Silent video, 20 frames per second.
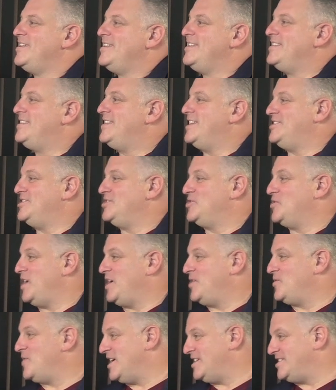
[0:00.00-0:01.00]
That's a great
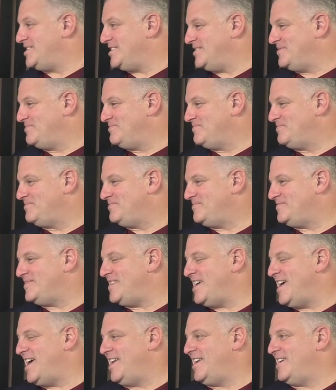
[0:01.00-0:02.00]
question.
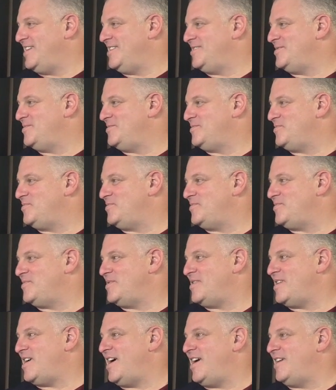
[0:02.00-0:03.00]
And
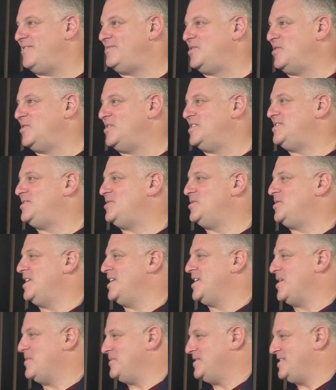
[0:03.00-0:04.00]
I've told this story a
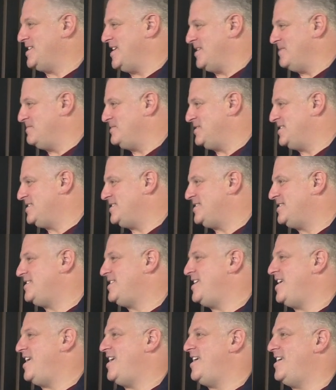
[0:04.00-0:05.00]
couple times.
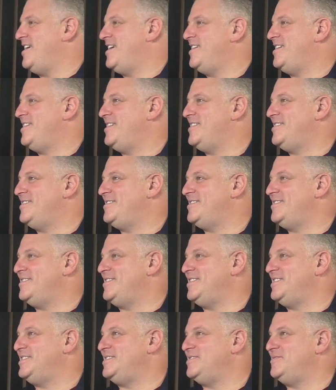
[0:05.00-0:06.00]

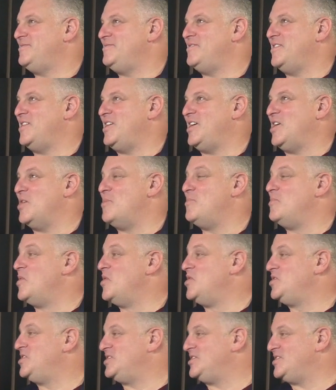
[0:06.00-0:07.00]
It's a very
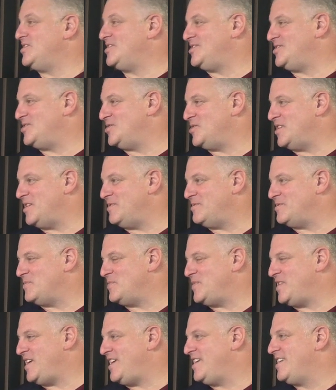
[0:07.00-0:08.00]
emotional story for
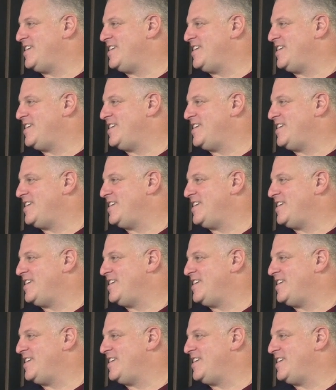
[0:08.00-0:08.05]
me.